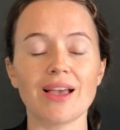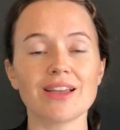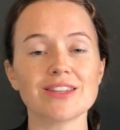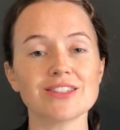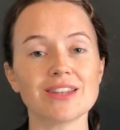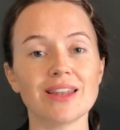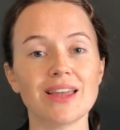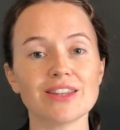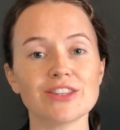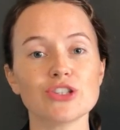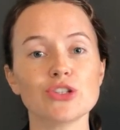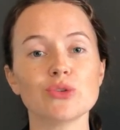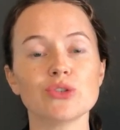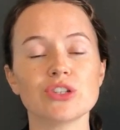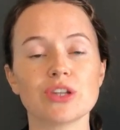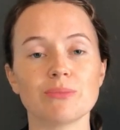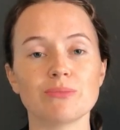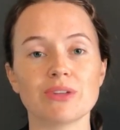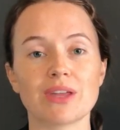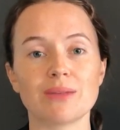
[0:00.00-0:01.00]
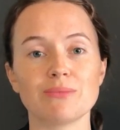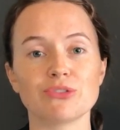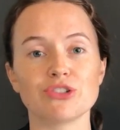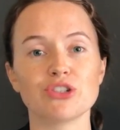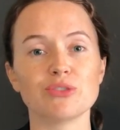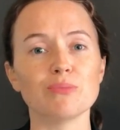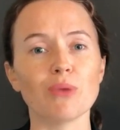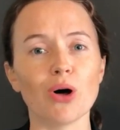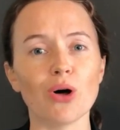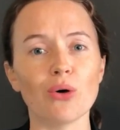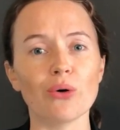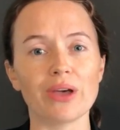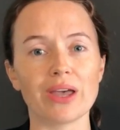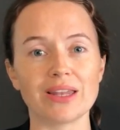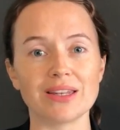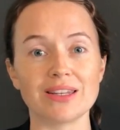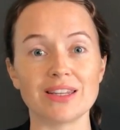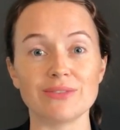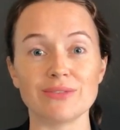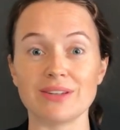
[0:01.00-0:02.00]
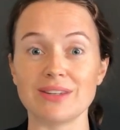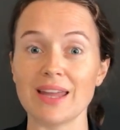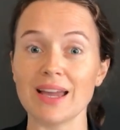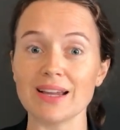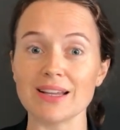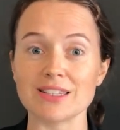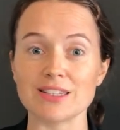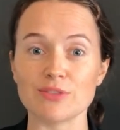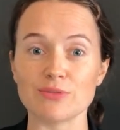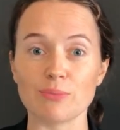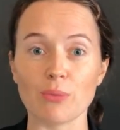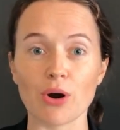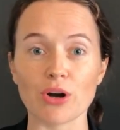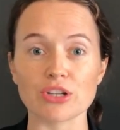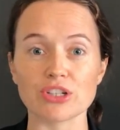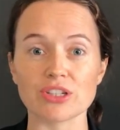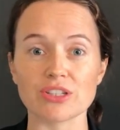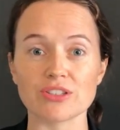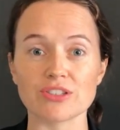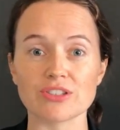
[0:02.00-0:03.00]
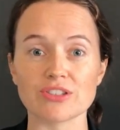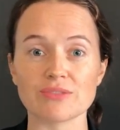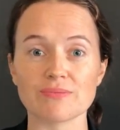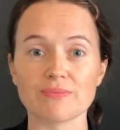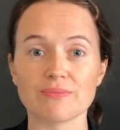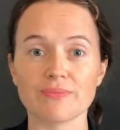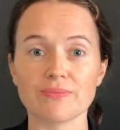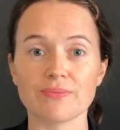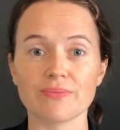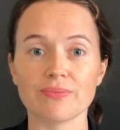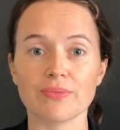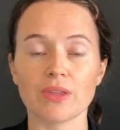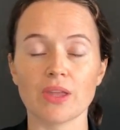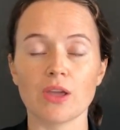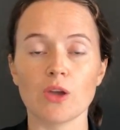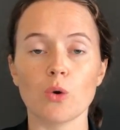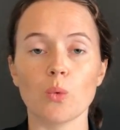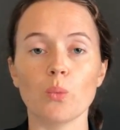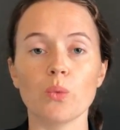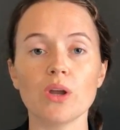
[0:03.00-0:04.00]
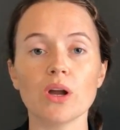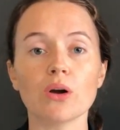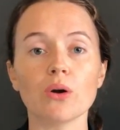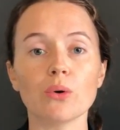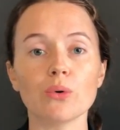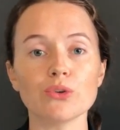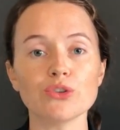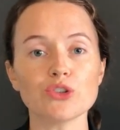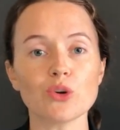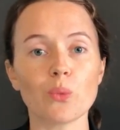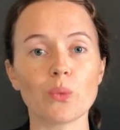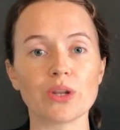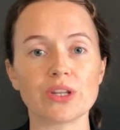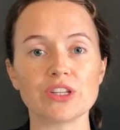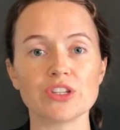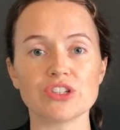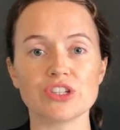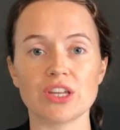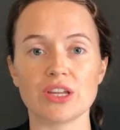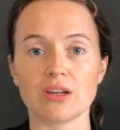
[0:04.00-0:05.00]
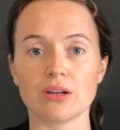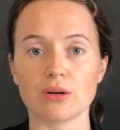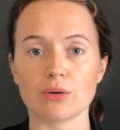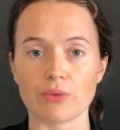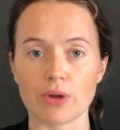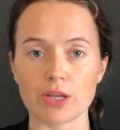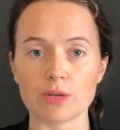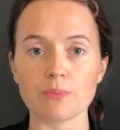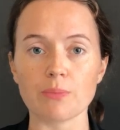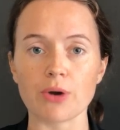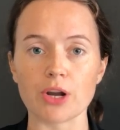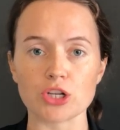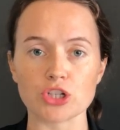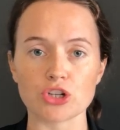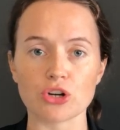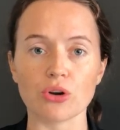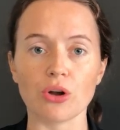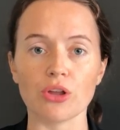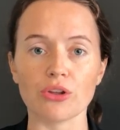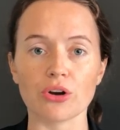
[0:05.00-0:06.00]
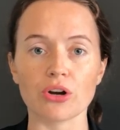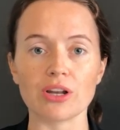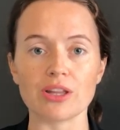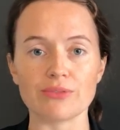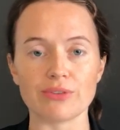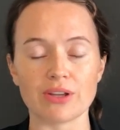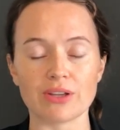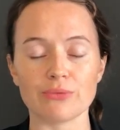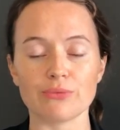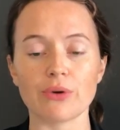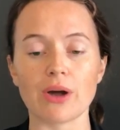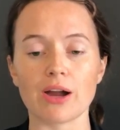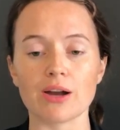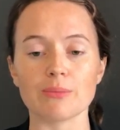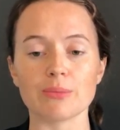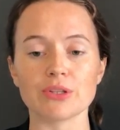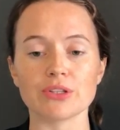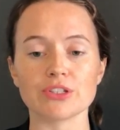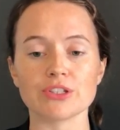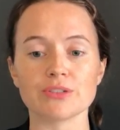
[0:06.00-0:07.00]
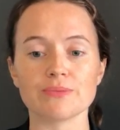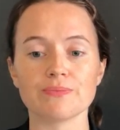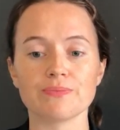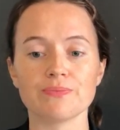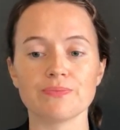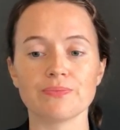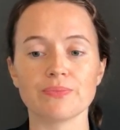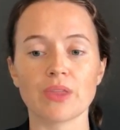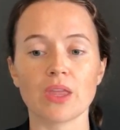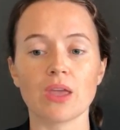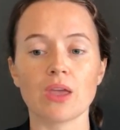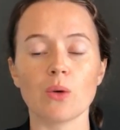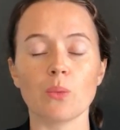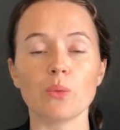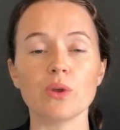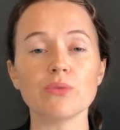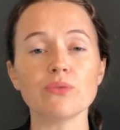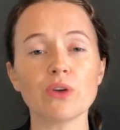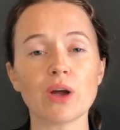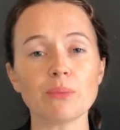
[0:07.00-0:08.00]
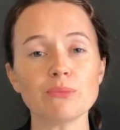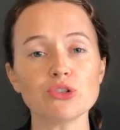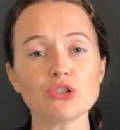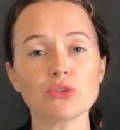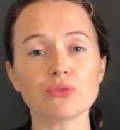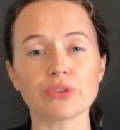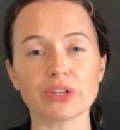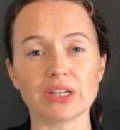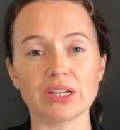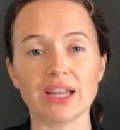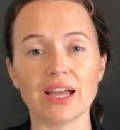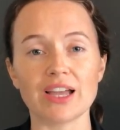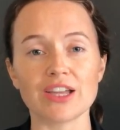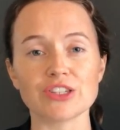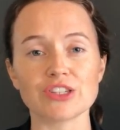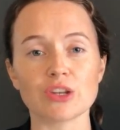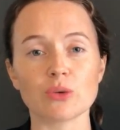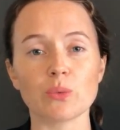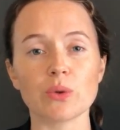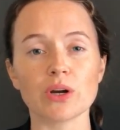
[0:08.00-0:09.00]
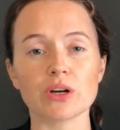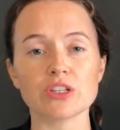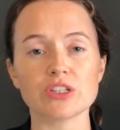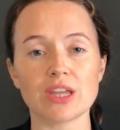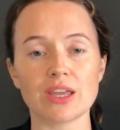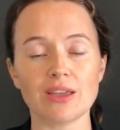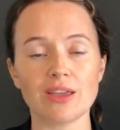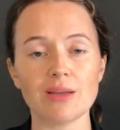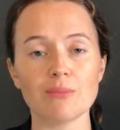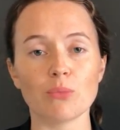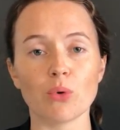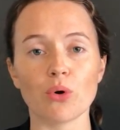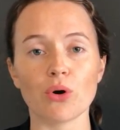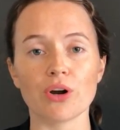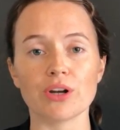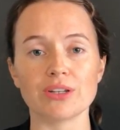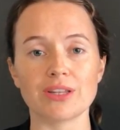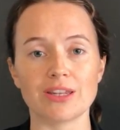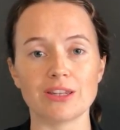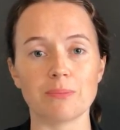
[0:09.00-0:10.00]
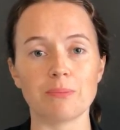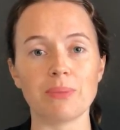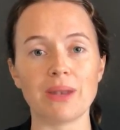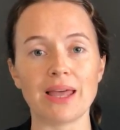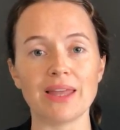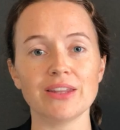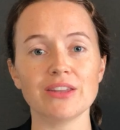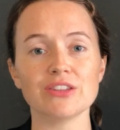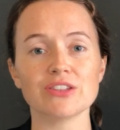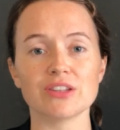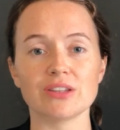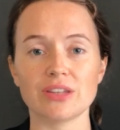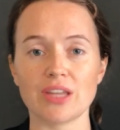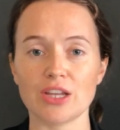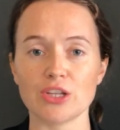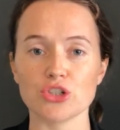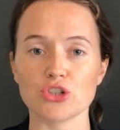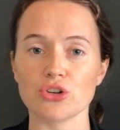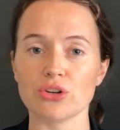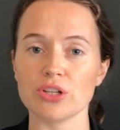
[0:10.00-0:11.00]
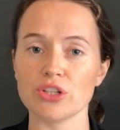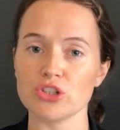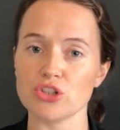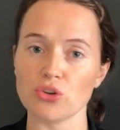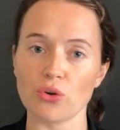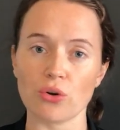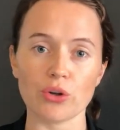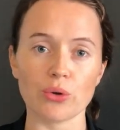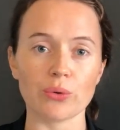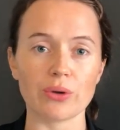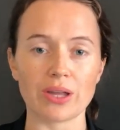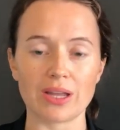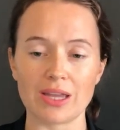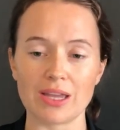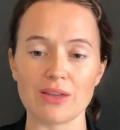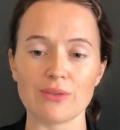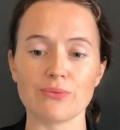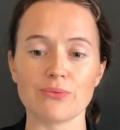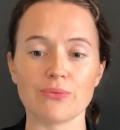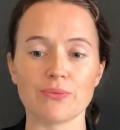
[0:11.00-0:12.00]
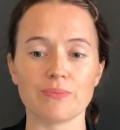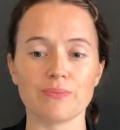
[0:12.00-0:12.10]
has led to sometimes small and even negative margins. We are also witnessing a great pressure on our living environment. We have come to realize that we are taking more than the planet, nature, and soil can give.